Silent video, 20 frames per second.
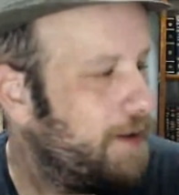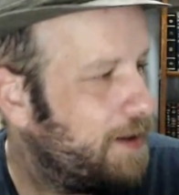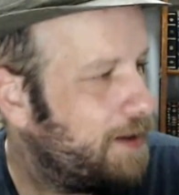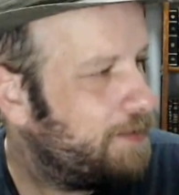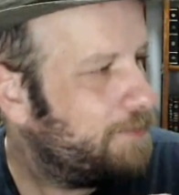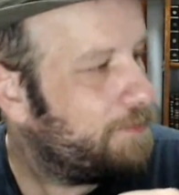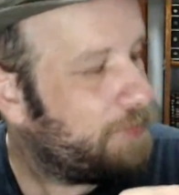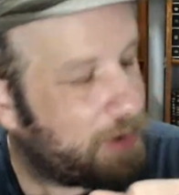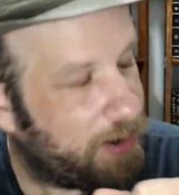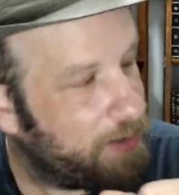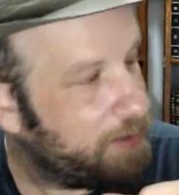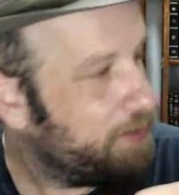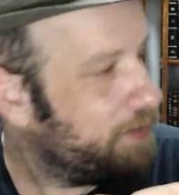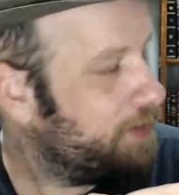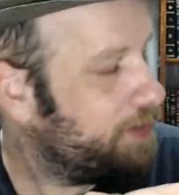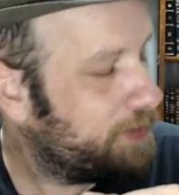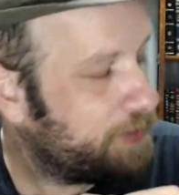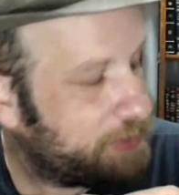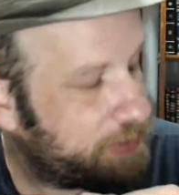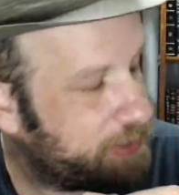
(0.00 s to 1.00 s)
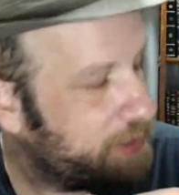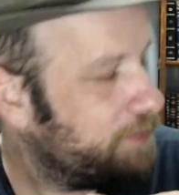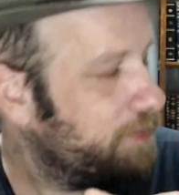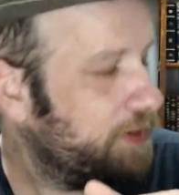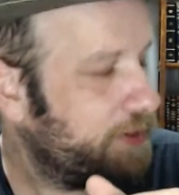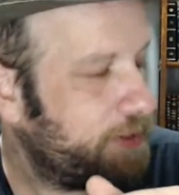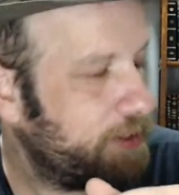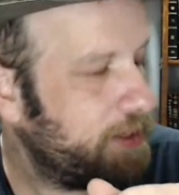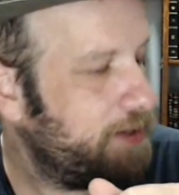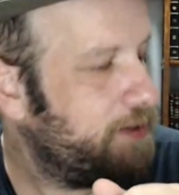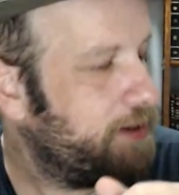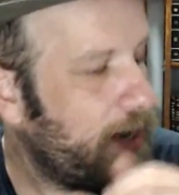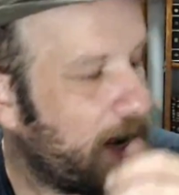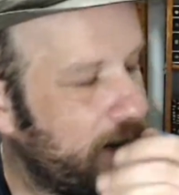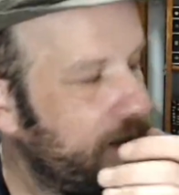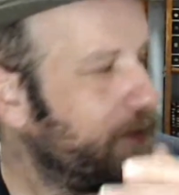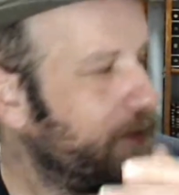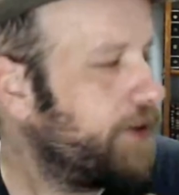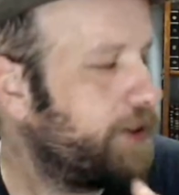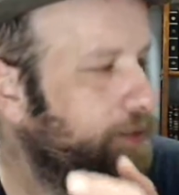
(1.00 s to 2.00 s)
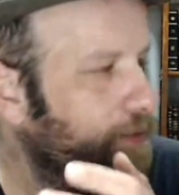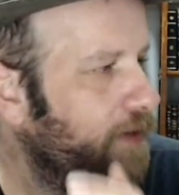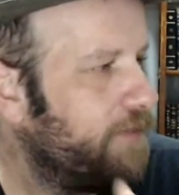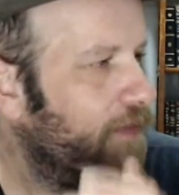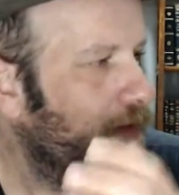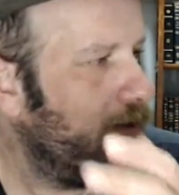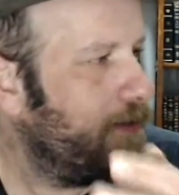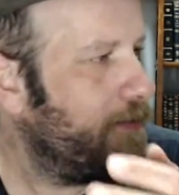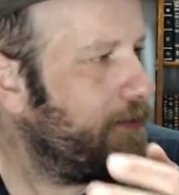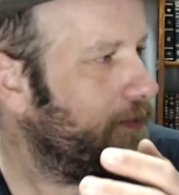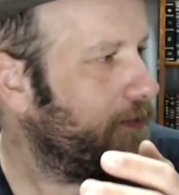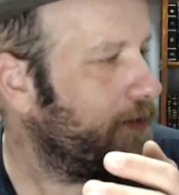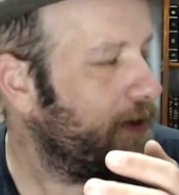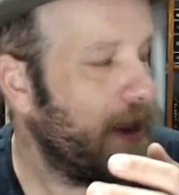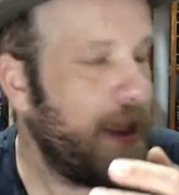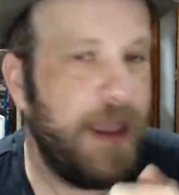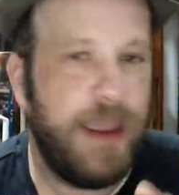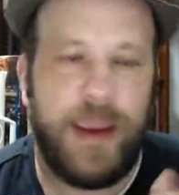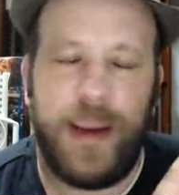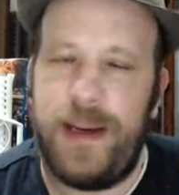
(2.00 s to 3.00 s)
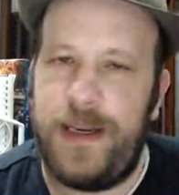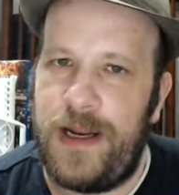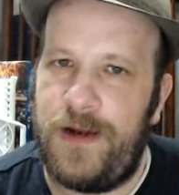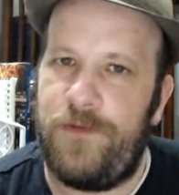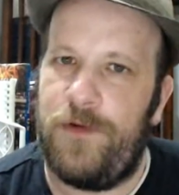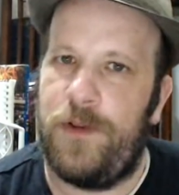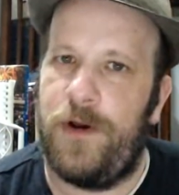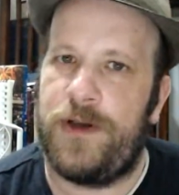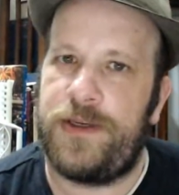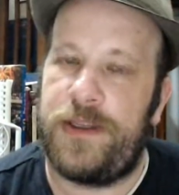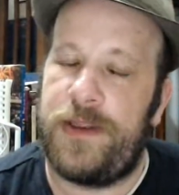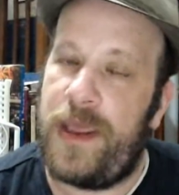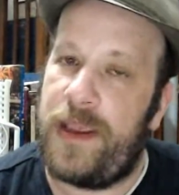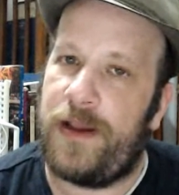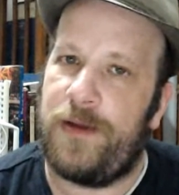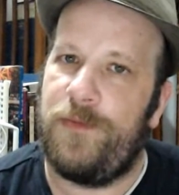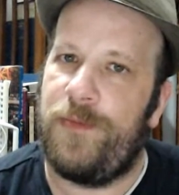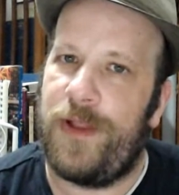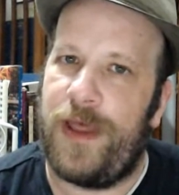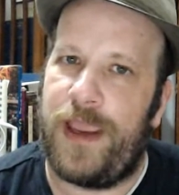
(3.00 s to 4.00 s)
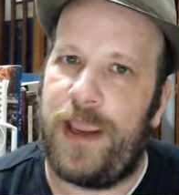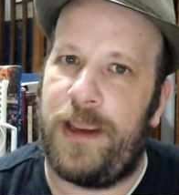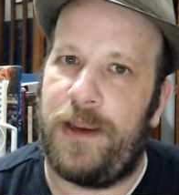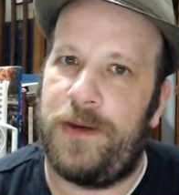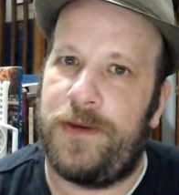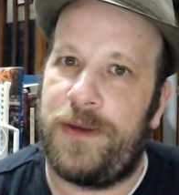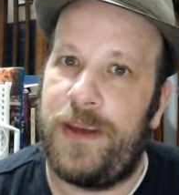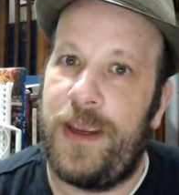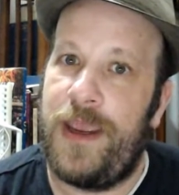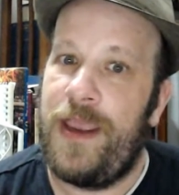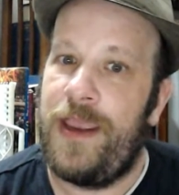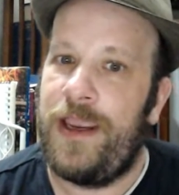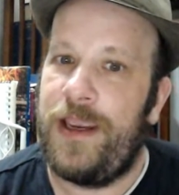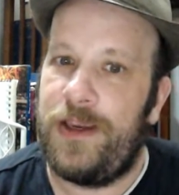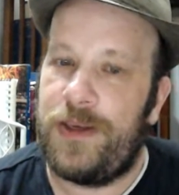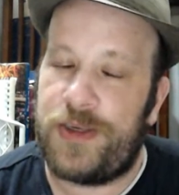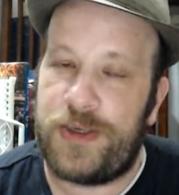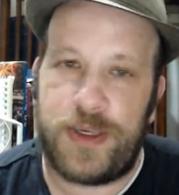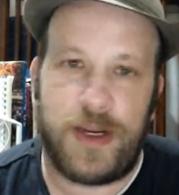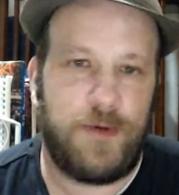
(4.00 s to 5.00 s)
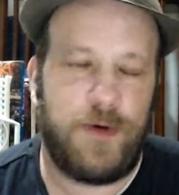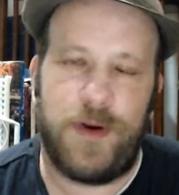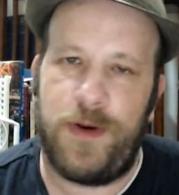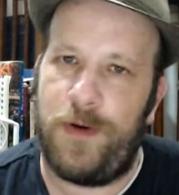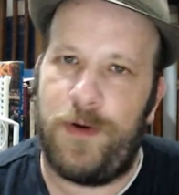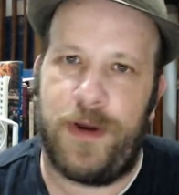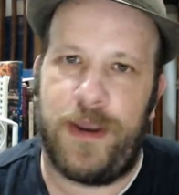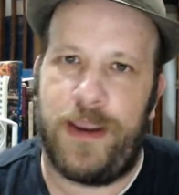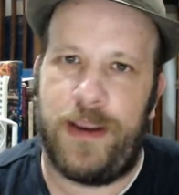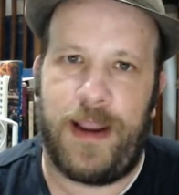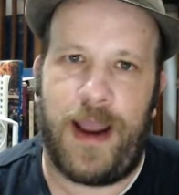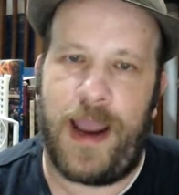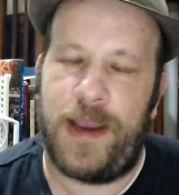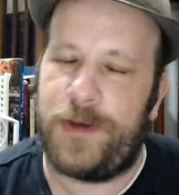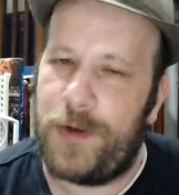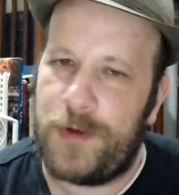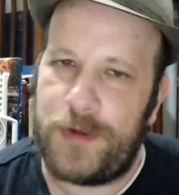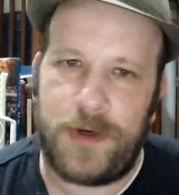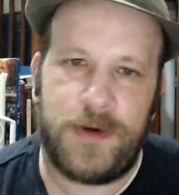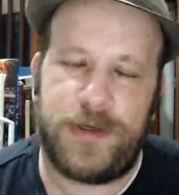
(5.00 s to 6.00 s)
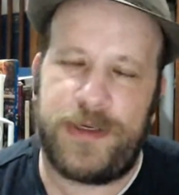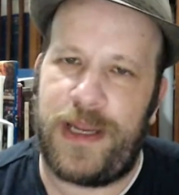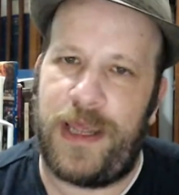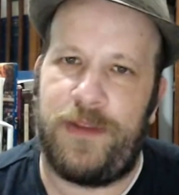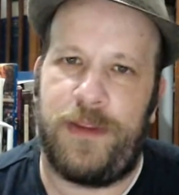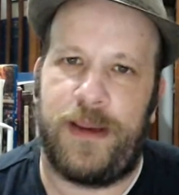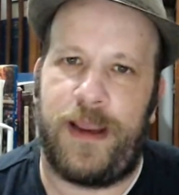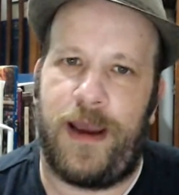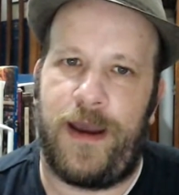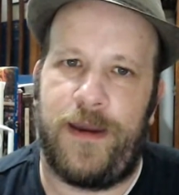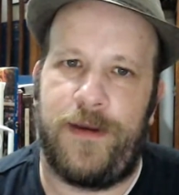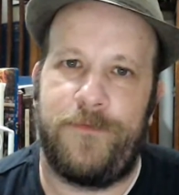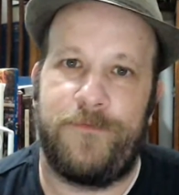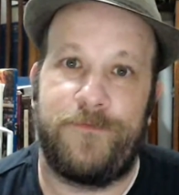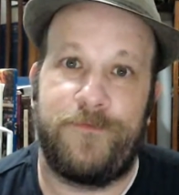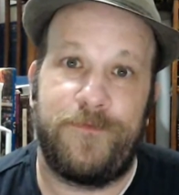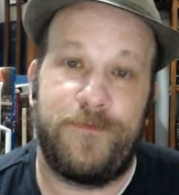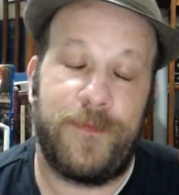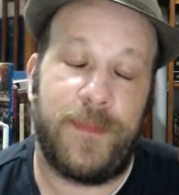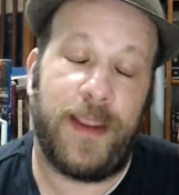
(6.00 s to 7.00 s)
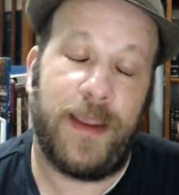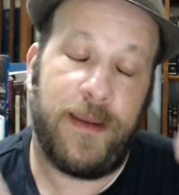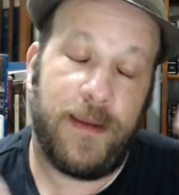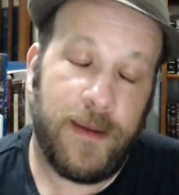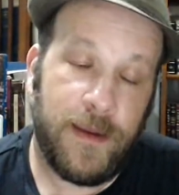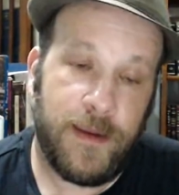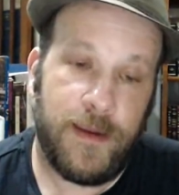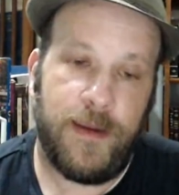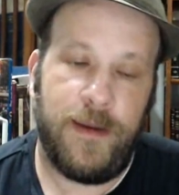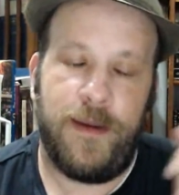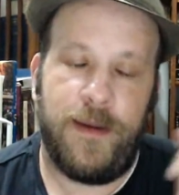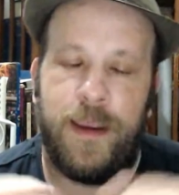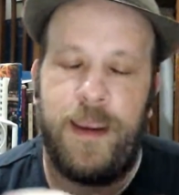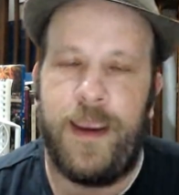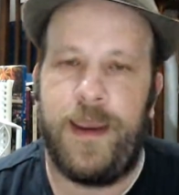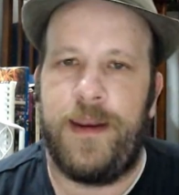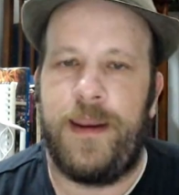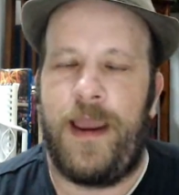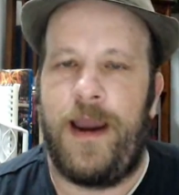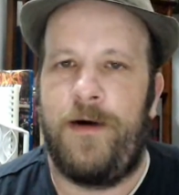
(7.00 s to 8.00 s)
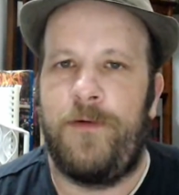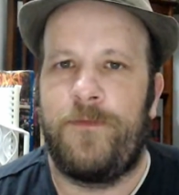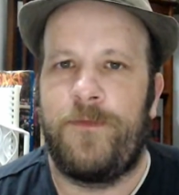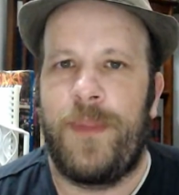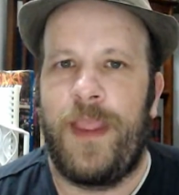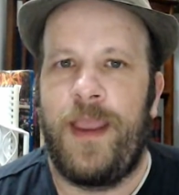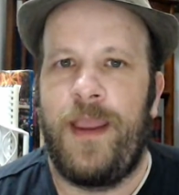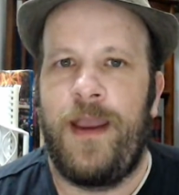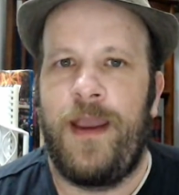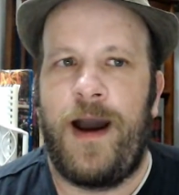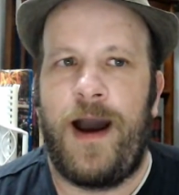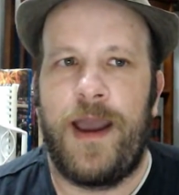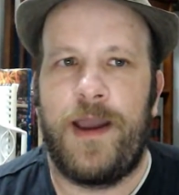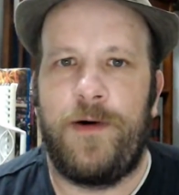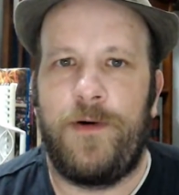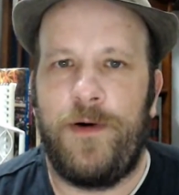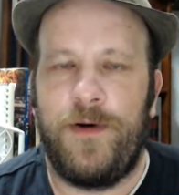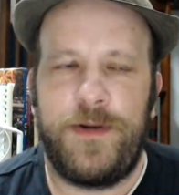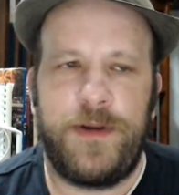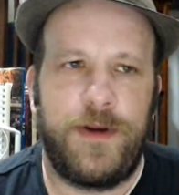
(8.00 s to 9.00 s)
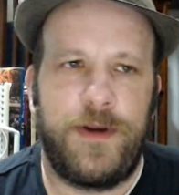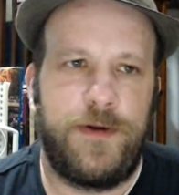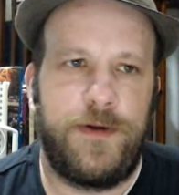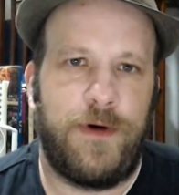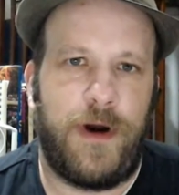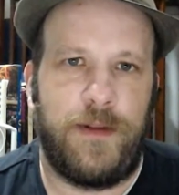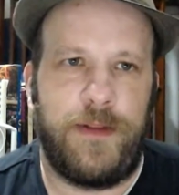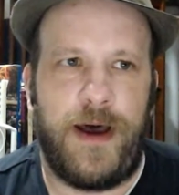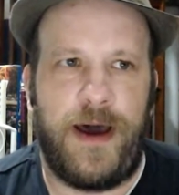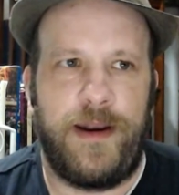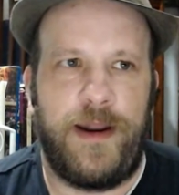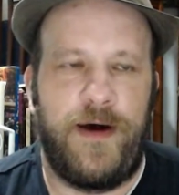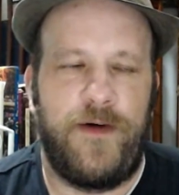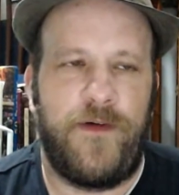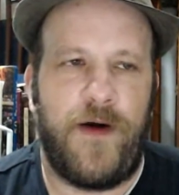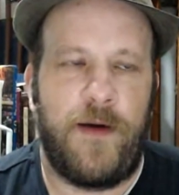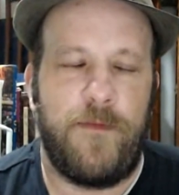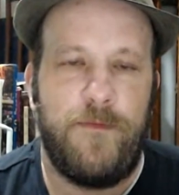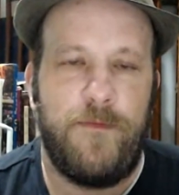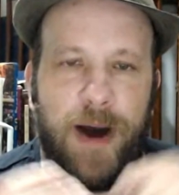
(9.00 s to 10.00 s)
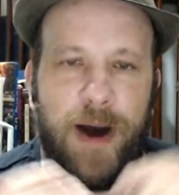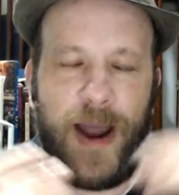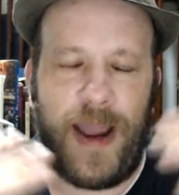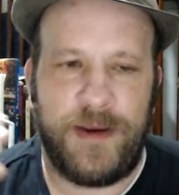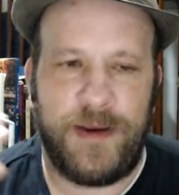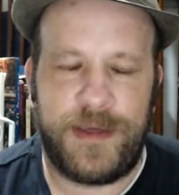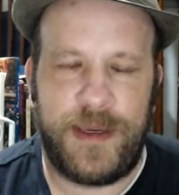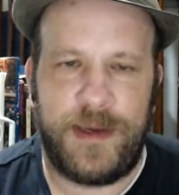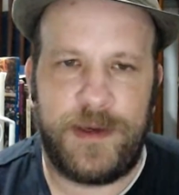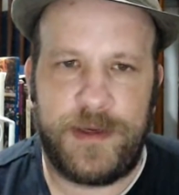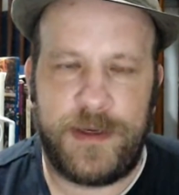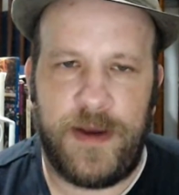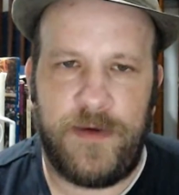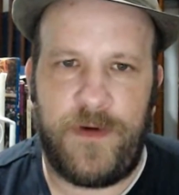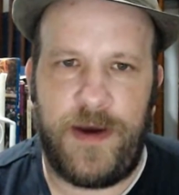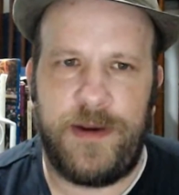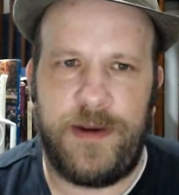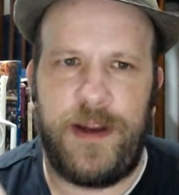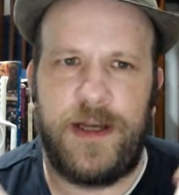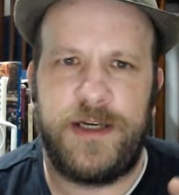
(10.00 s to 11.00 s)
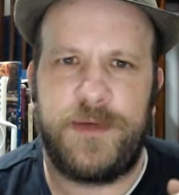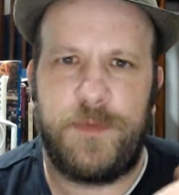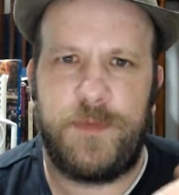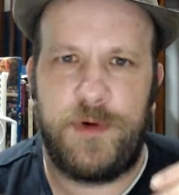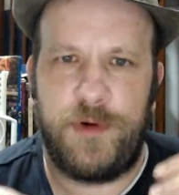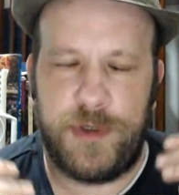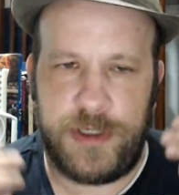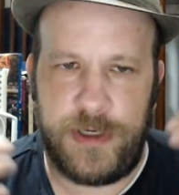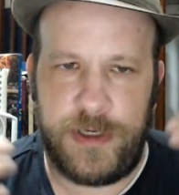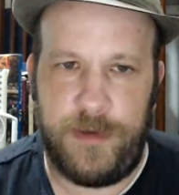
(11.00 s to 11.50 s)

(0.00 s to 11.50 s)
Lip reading: Bart, seriously, you gotta look at the reviews. He never looks and then complains. He's so annoying. I don't understand the guy. Anyhow, I also do a lot of mindset stuff on entrepreneurship.